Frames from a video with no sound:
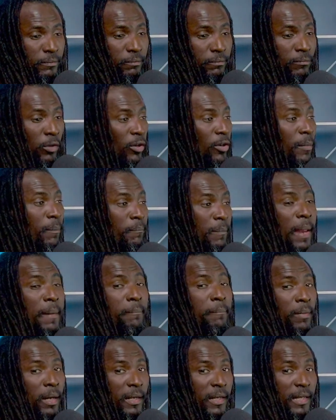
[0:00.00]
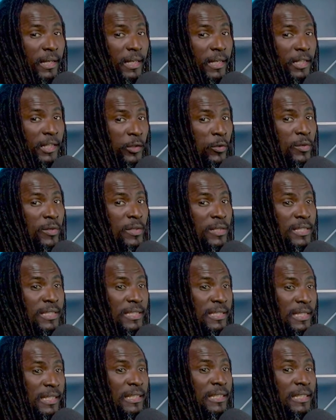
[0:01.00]
But remember, you will
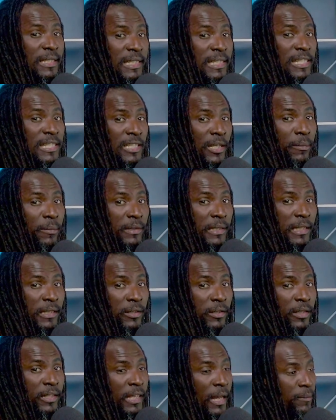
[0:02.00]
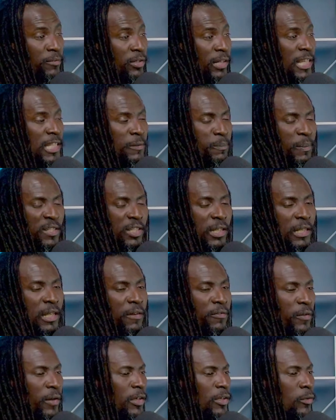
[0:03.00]
still need something to capture, especially
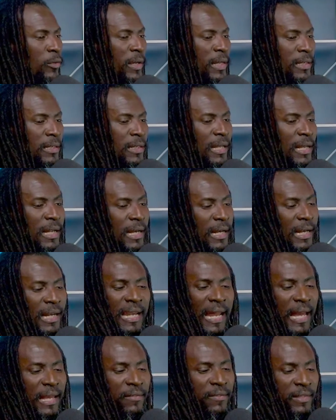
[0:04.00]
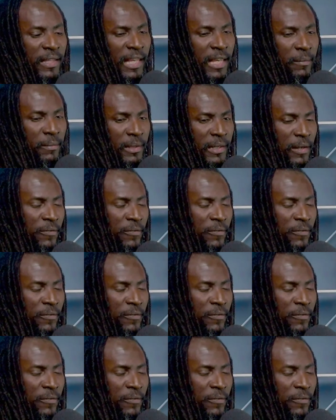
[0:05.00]
if you're doing live gaming.